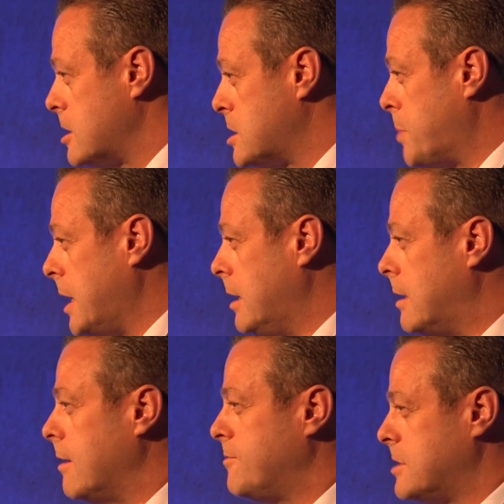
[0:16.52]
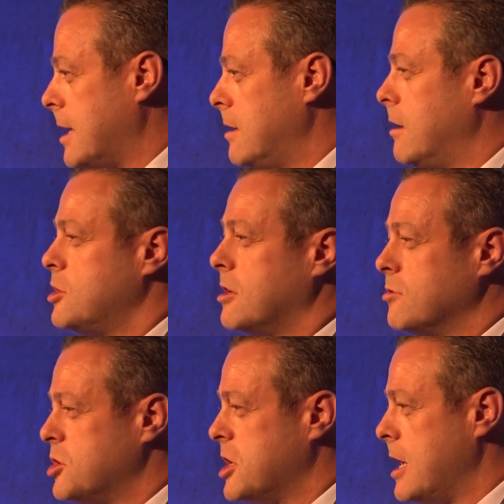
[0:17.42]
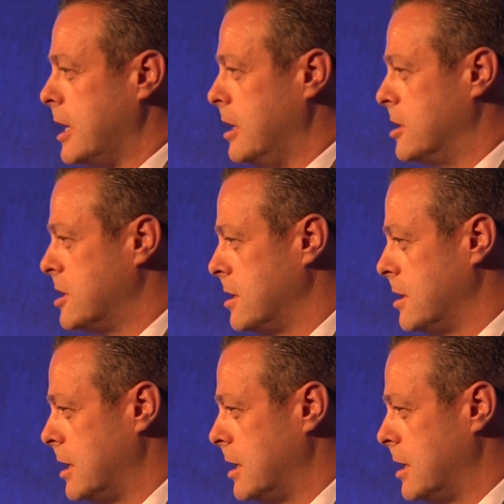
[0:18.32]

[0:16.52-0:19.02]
that the speed of technological change